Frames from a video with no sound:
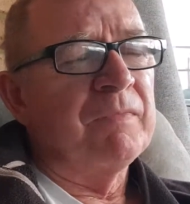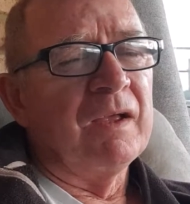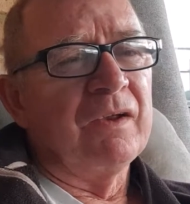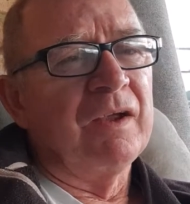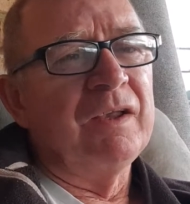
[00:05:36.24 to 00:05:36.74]

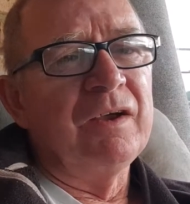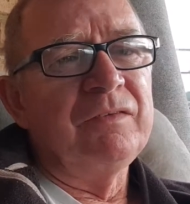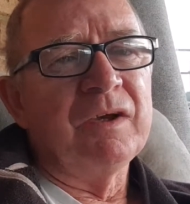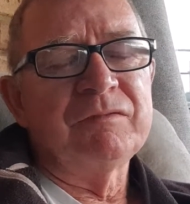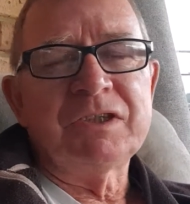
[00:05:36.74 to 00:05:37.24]
And I know
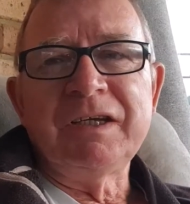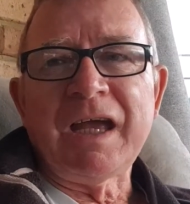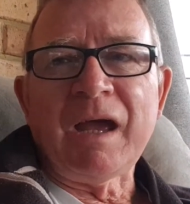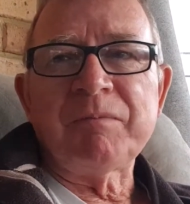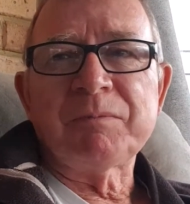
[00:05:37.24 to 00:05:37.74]
that I've seen
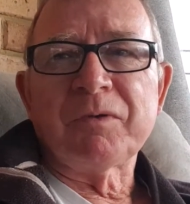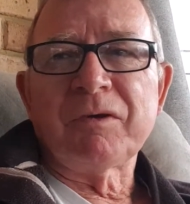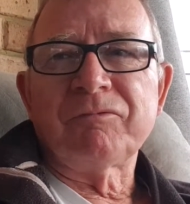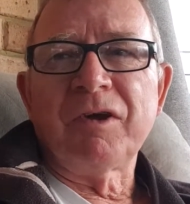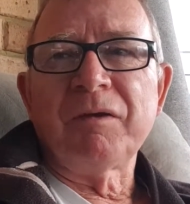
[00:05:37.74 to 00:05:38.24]
apps, but
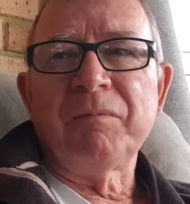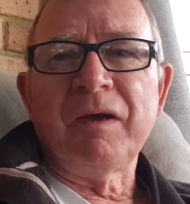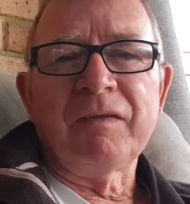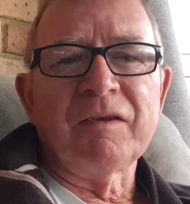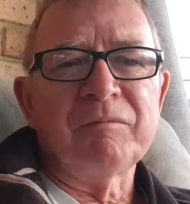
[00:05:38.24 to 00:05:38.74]
I've read
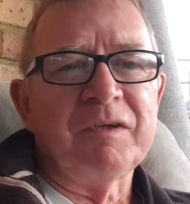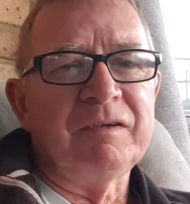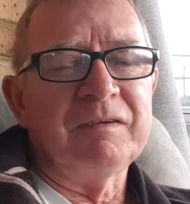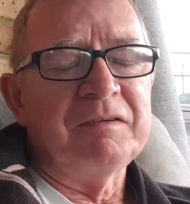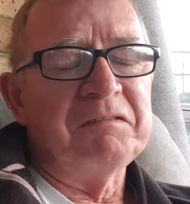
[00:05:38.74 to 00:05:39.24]
about them and
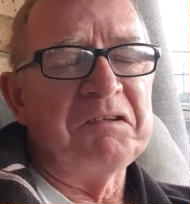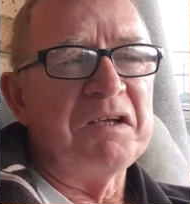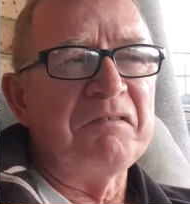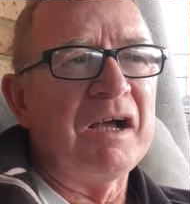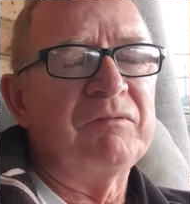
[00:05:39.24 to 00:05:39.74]

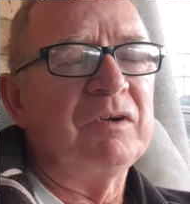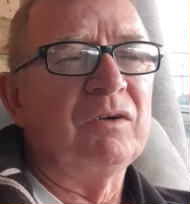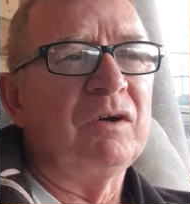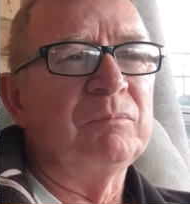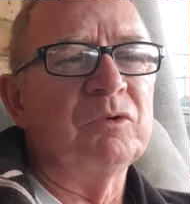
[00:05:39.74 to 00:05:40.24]
they're
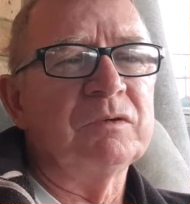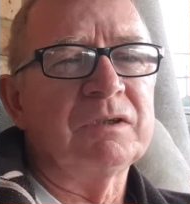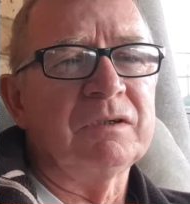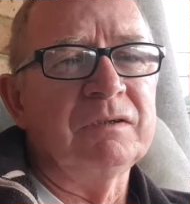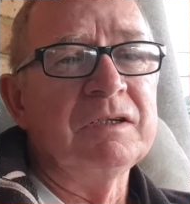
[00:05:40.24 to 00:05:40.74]
unreliable.
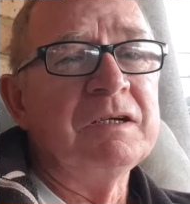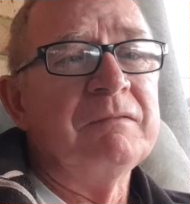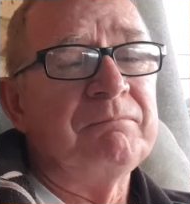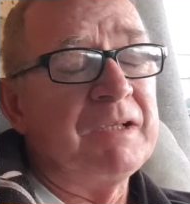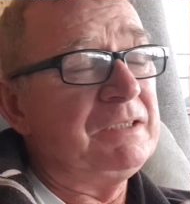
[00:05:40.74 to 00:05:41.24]
So
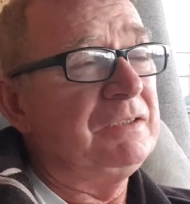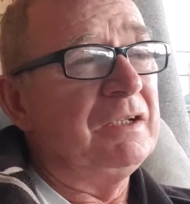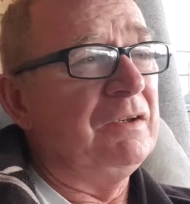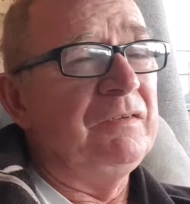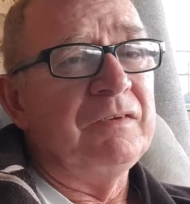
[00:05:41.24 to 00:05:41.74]
that's the
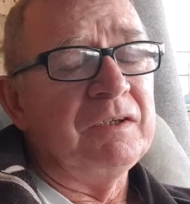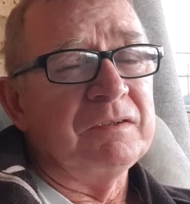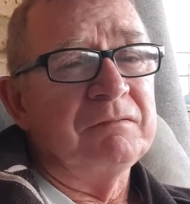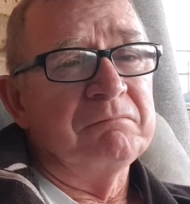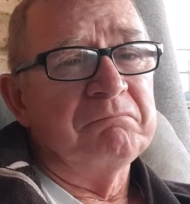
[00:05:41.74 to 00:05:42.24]
only thing.
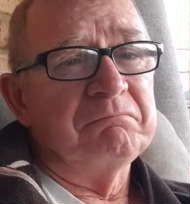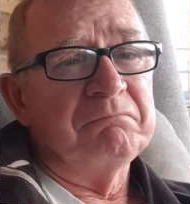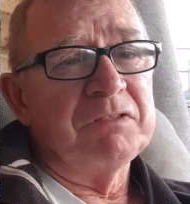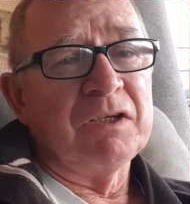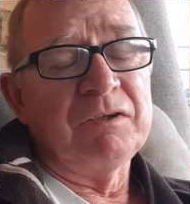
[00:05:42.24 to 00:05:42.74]

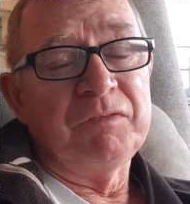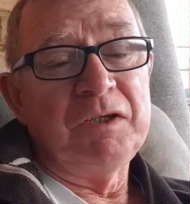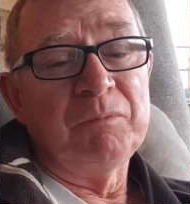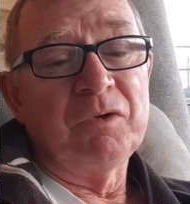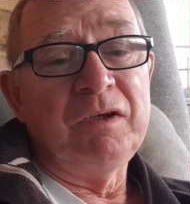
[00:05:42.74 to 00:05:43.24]
So if
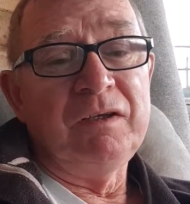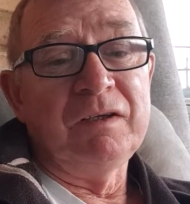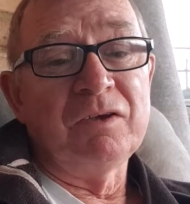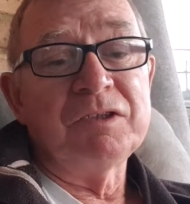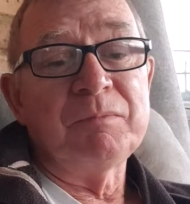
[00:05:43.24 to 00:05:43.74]
anybody
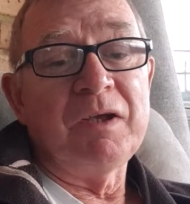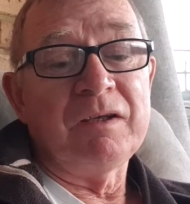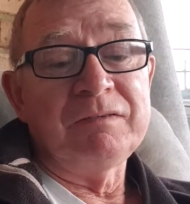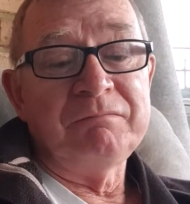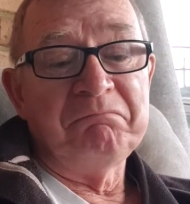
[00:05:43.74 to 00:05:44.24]
knows about
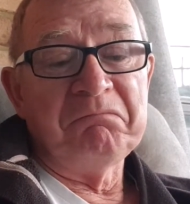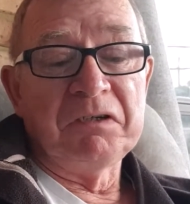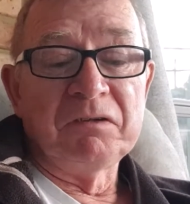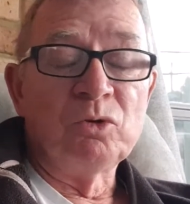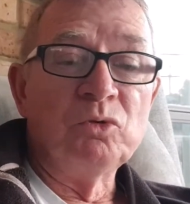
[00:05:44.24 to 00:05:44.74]

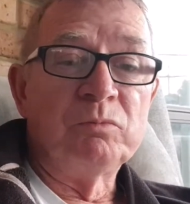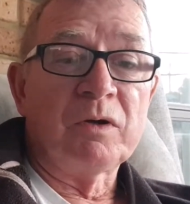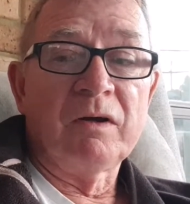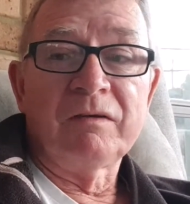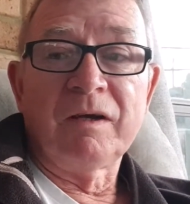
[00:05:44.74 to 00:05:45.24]
a good
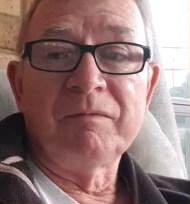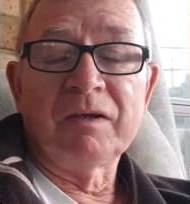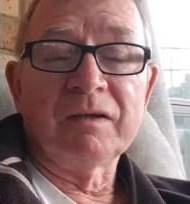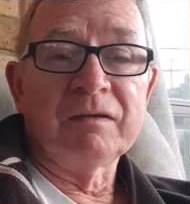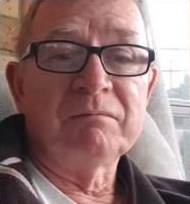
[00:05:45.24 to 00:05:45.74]
program
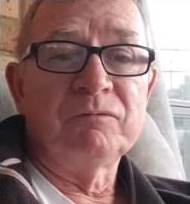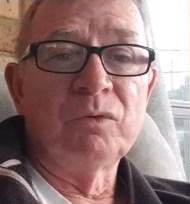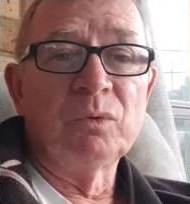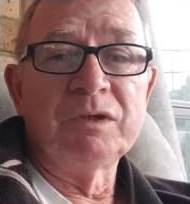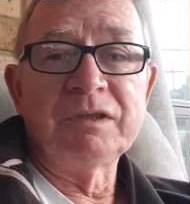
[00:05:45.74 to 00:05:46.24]
that'll
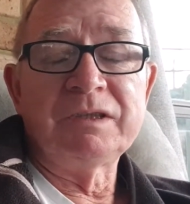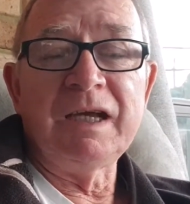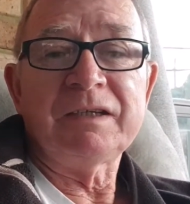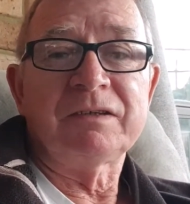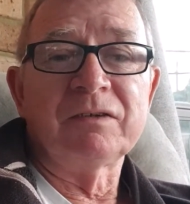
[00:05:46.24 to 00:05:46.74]
forward your
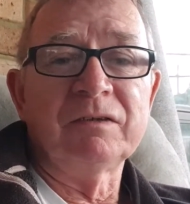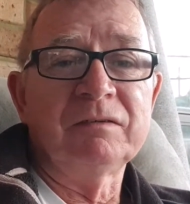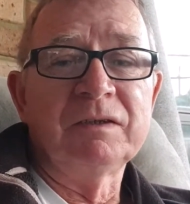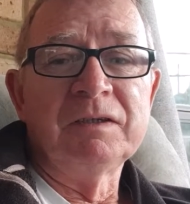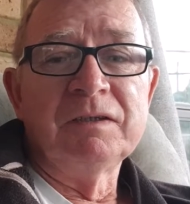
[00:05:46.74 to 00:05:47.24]
text on,
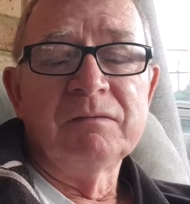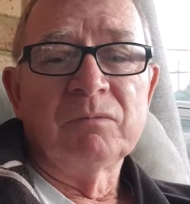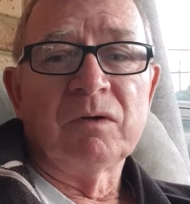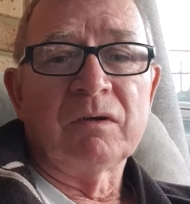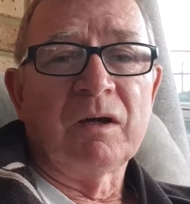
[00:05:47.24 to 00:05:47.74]

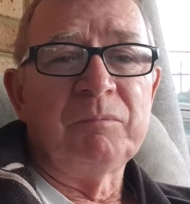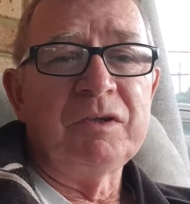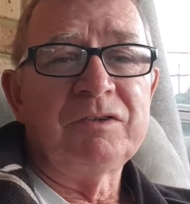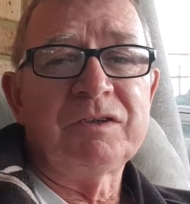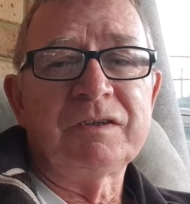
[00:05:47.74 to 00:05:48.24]
well, I'd be
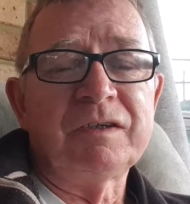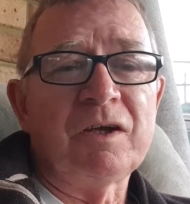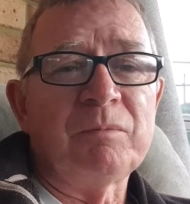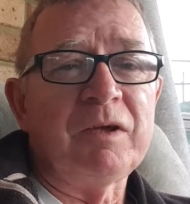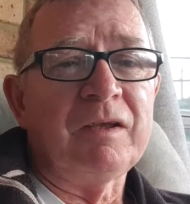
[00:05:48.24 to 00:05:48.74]
interested to know
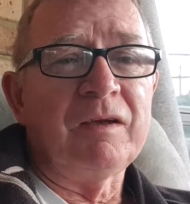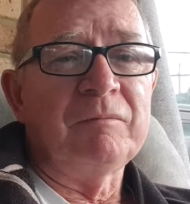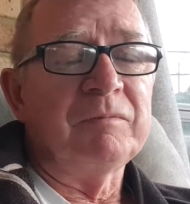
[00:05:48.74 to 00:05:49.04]
about that.